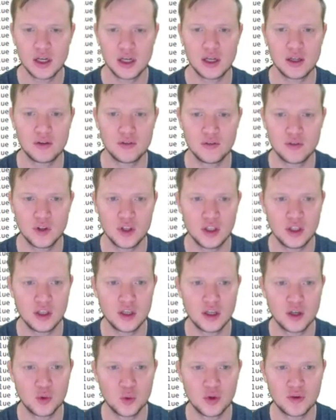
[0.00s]
And
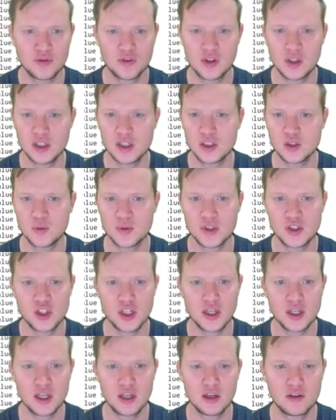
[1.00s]
here with this, we're
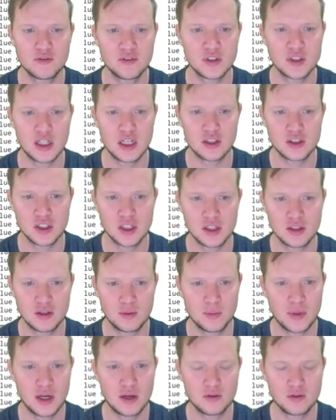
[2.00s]
checking if it's outside the
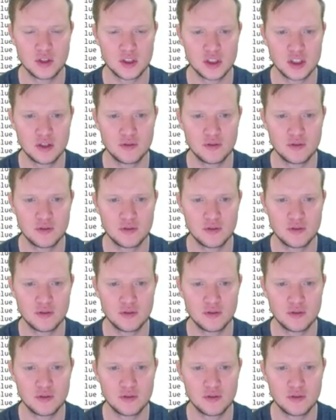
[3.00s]
boundaries.